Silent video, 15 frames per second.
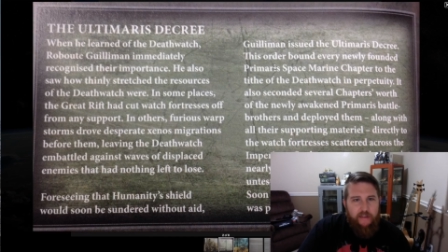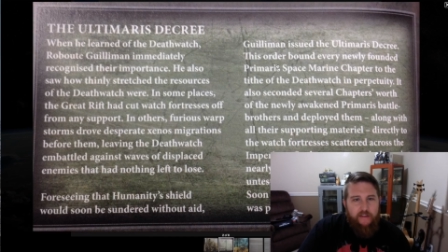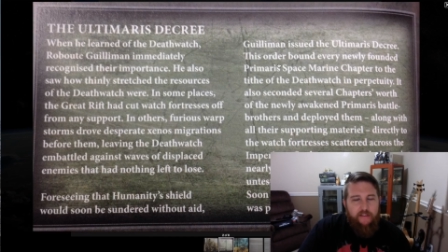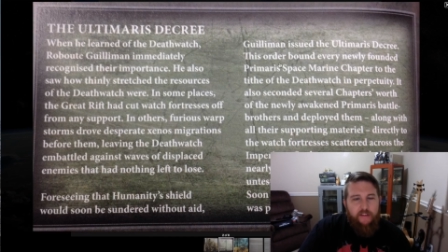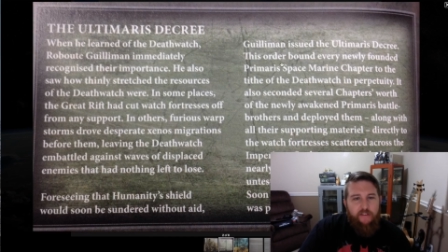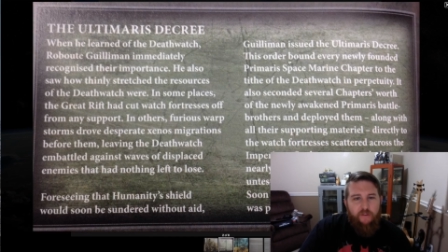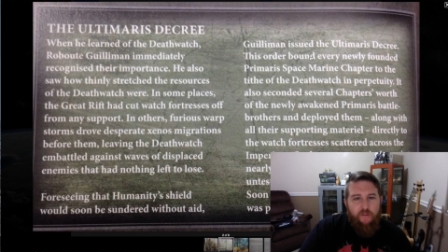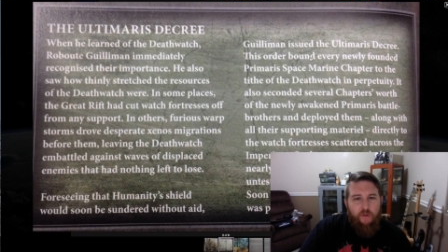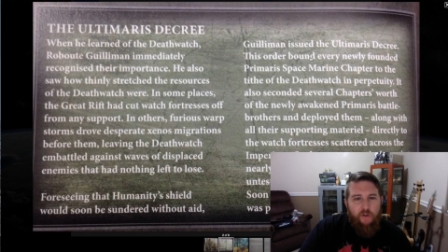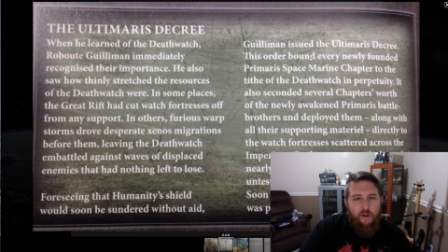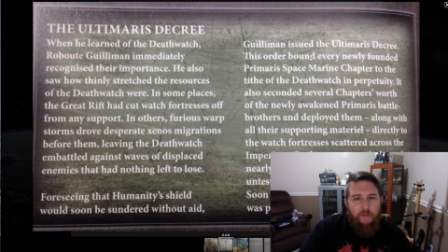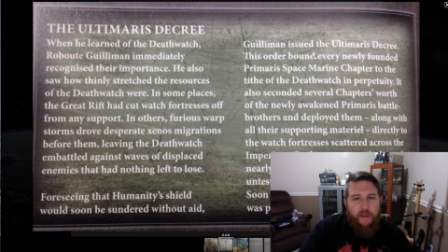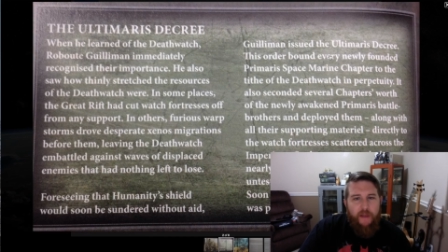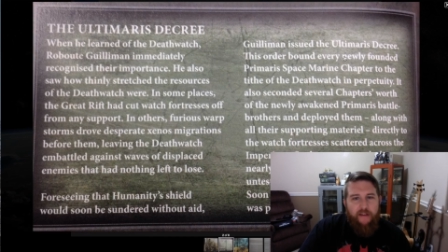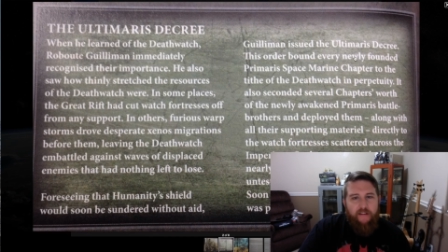This order
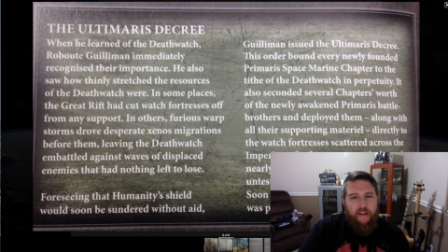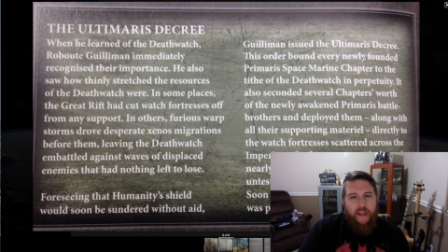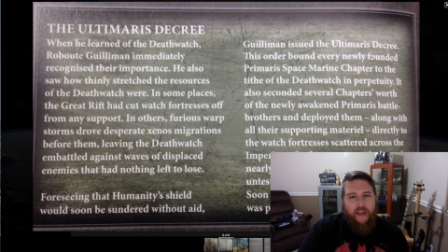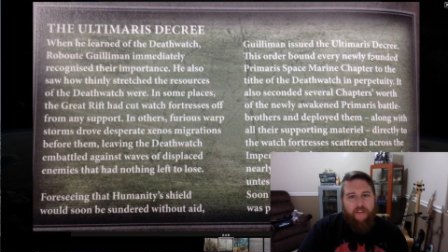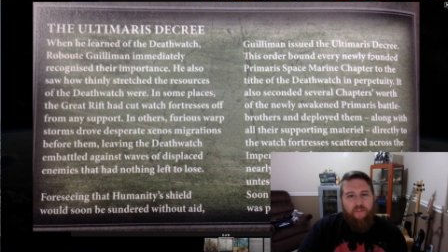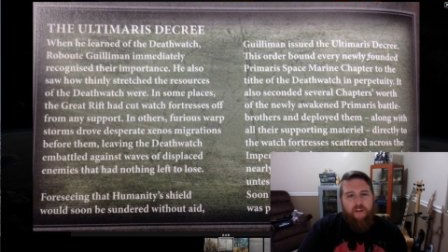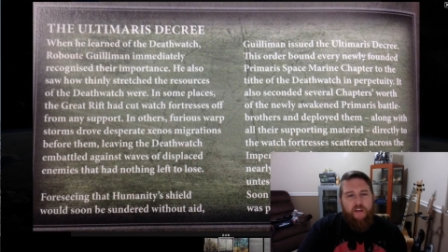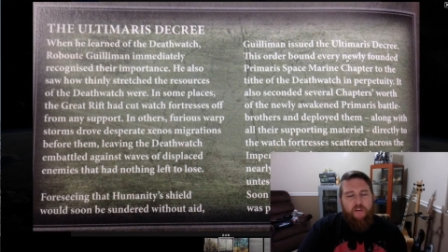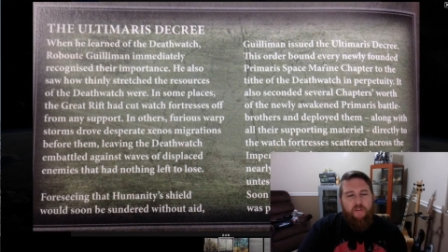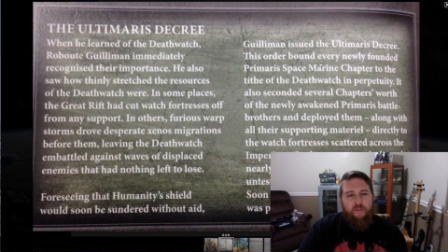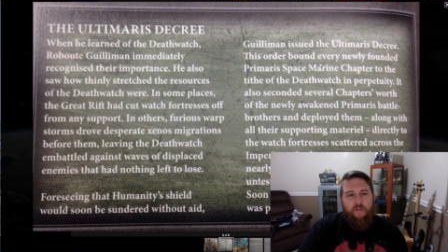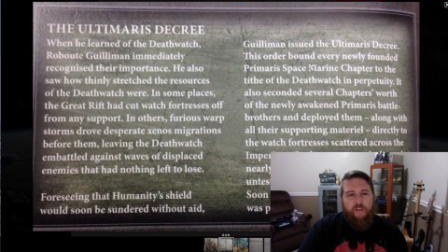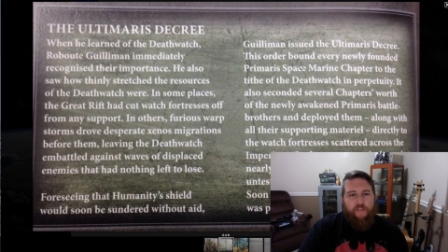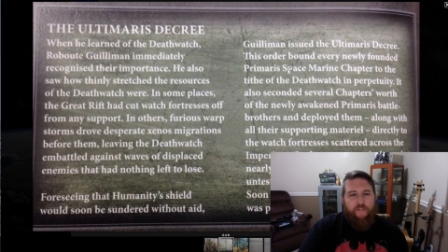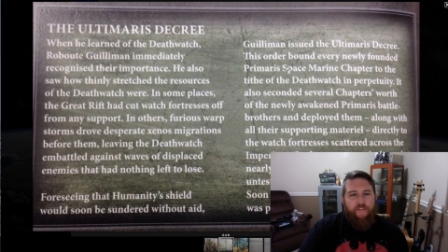bound every
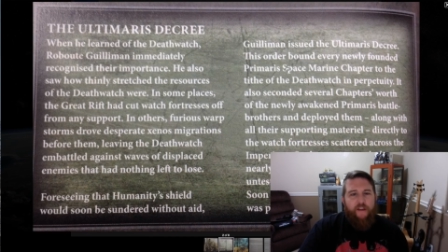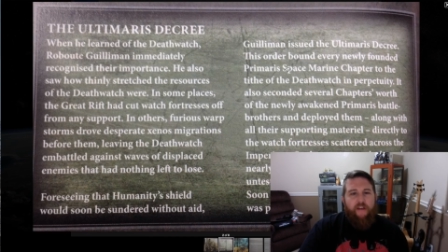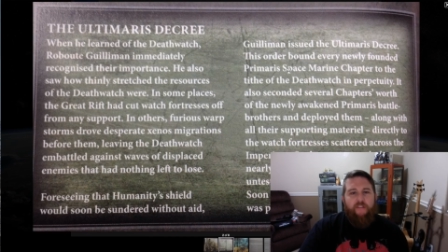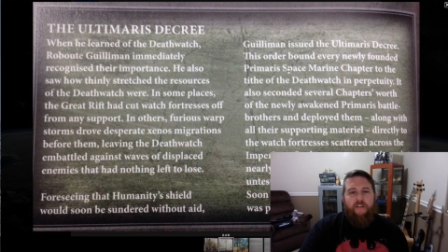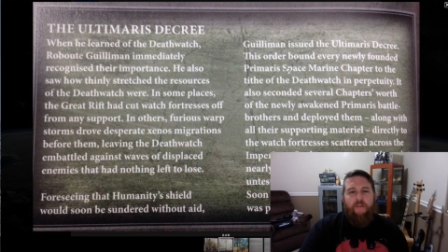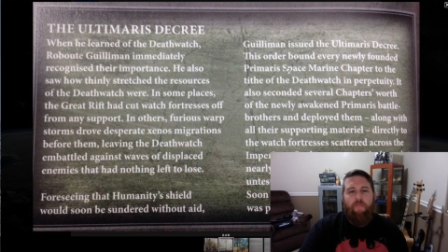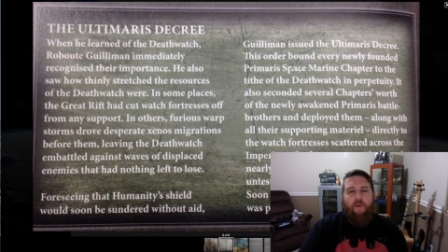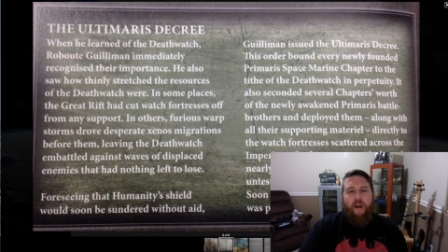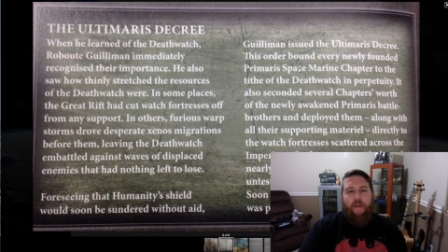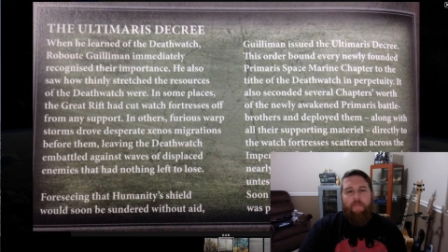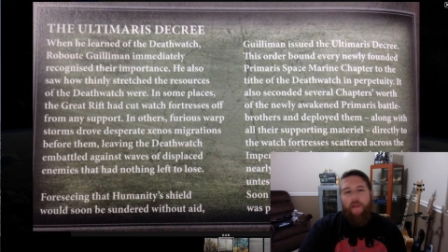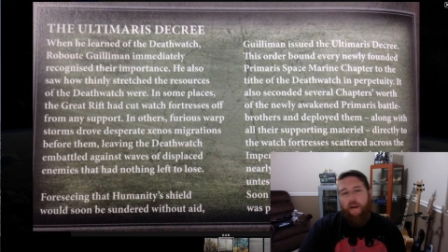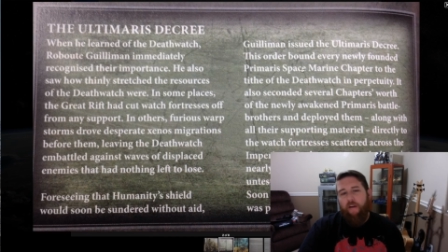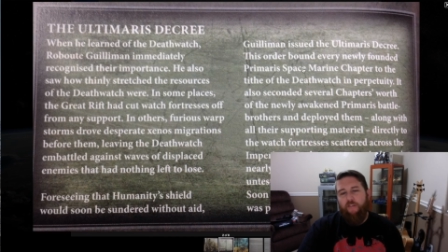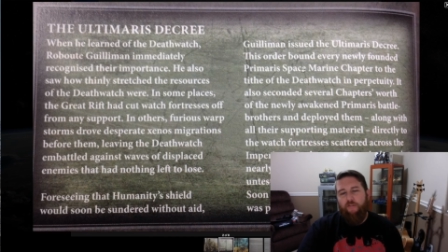newly founded
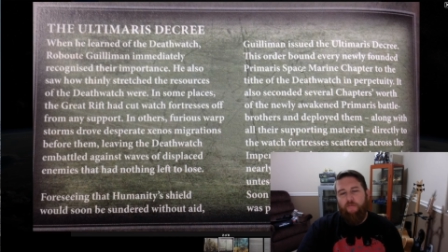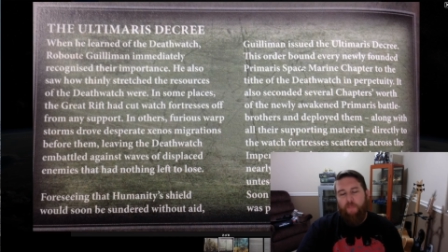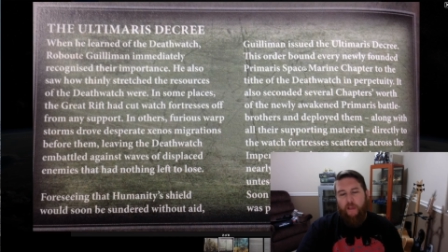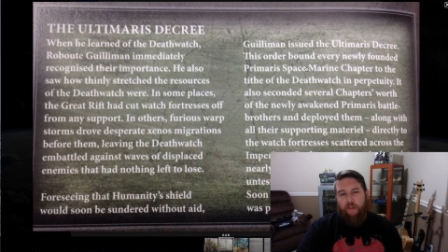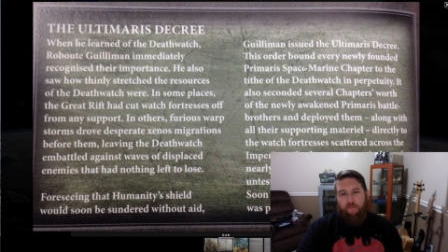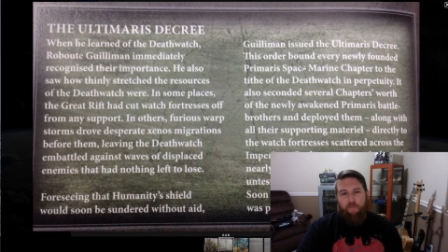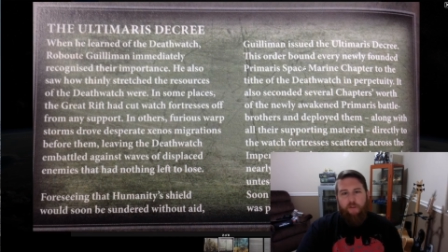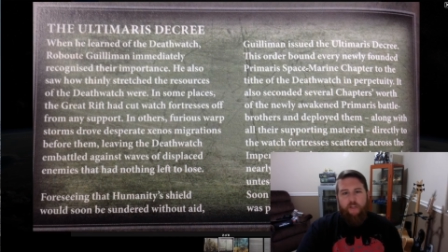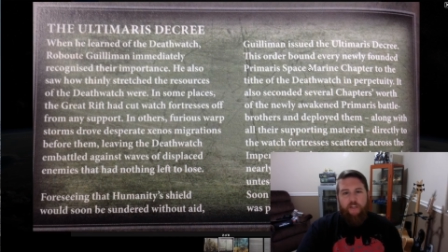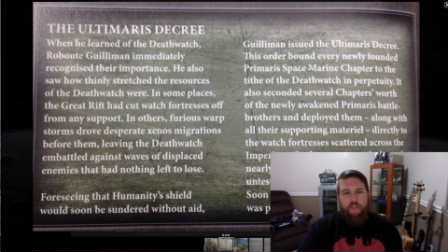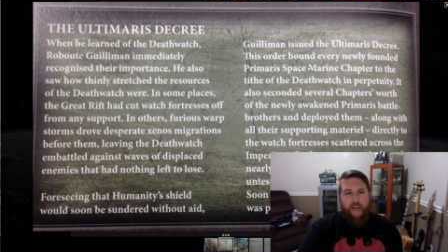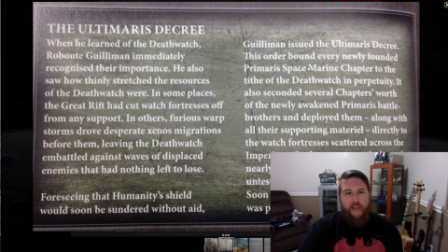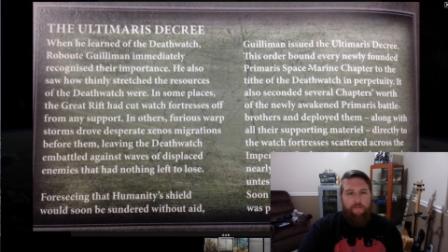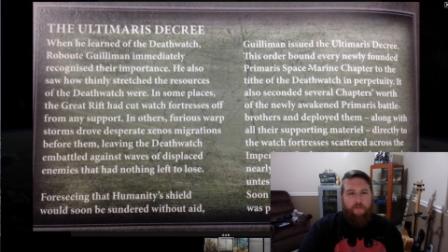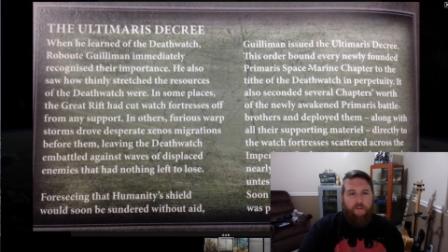Primaris Space Marine
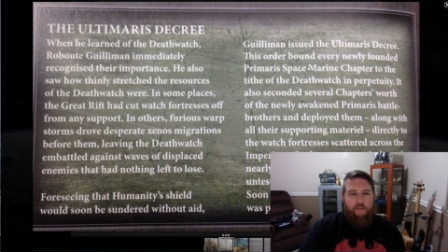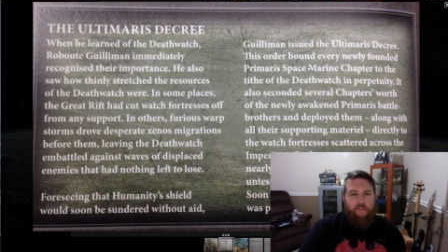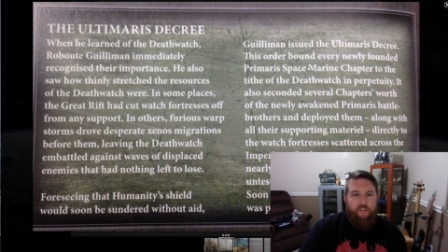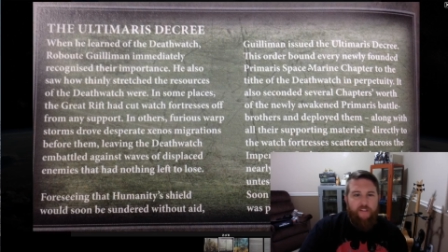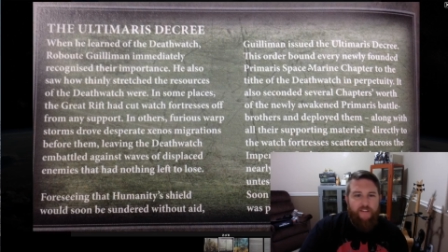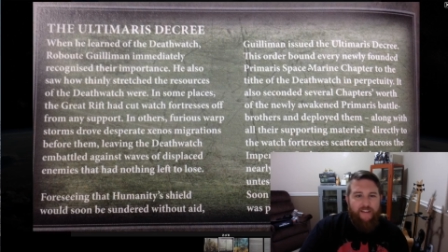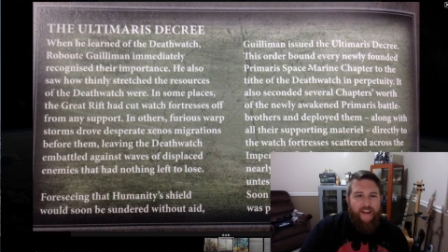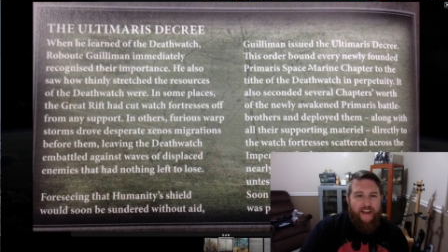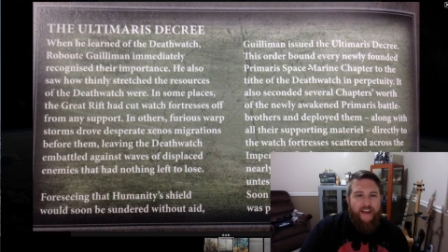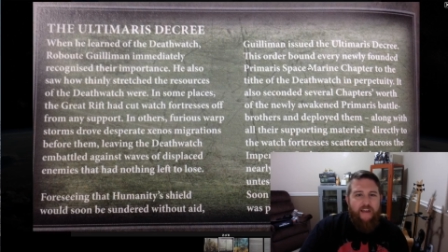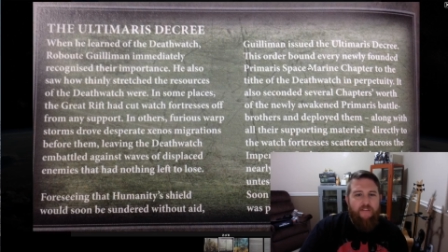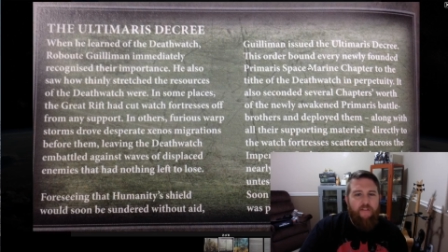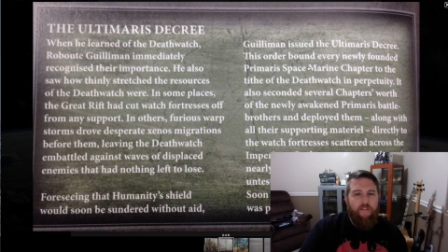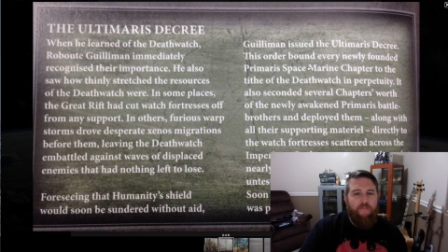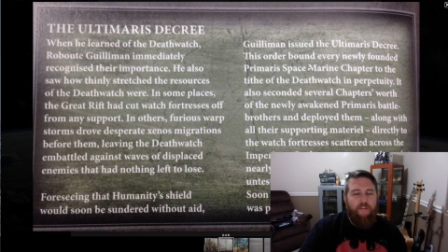chapter to the
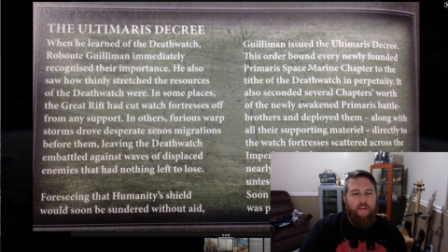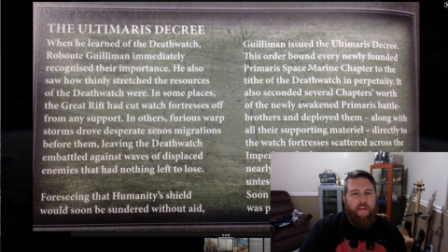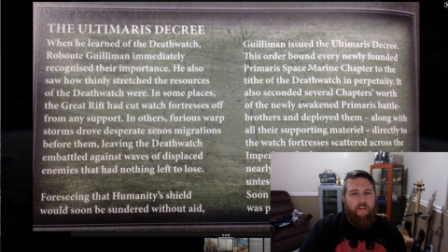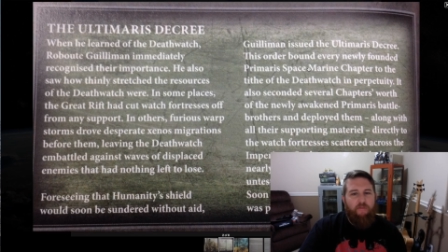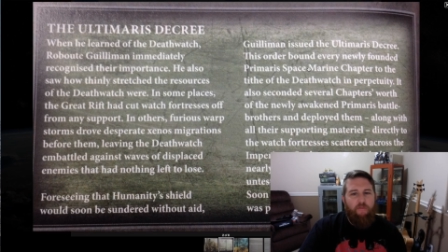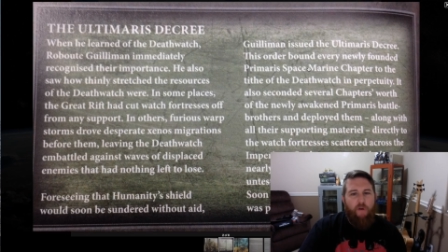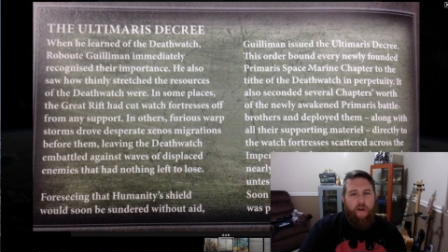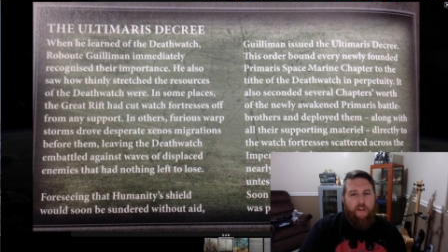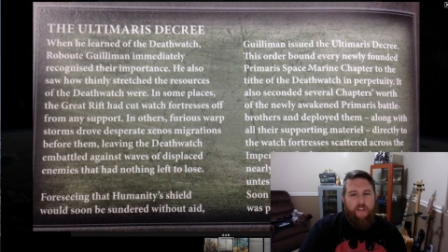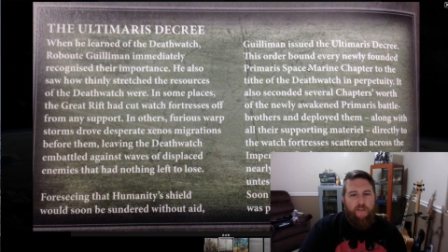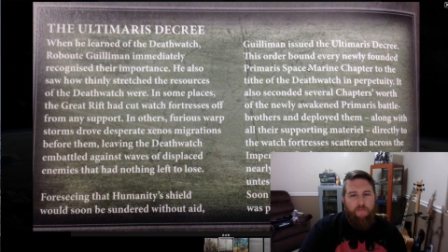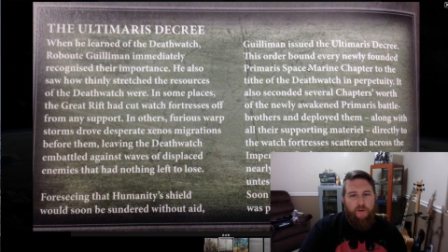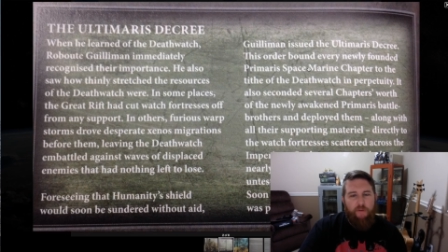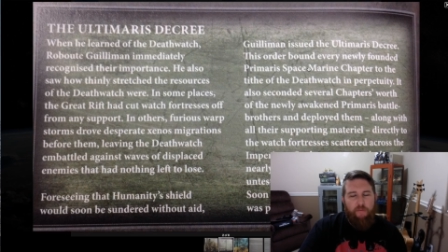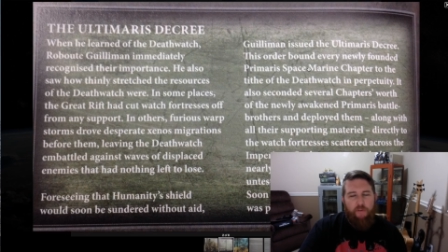tithe of the Deathwatch in
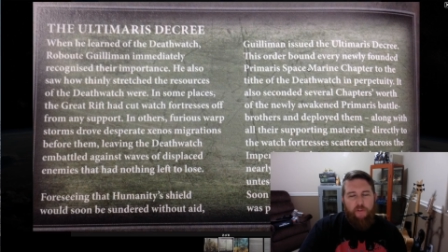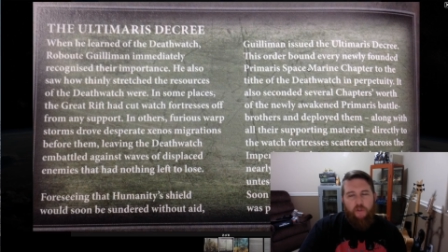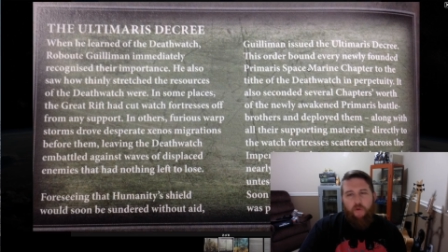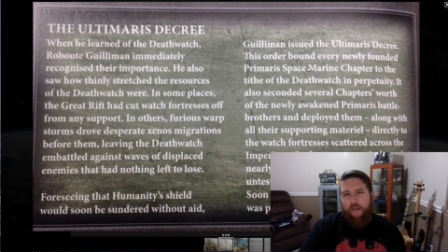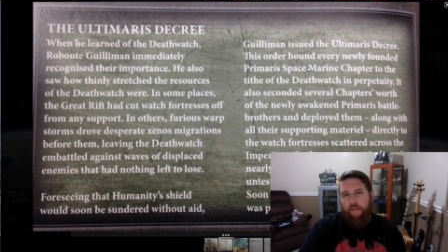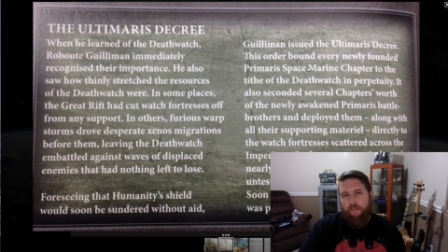perpetuity.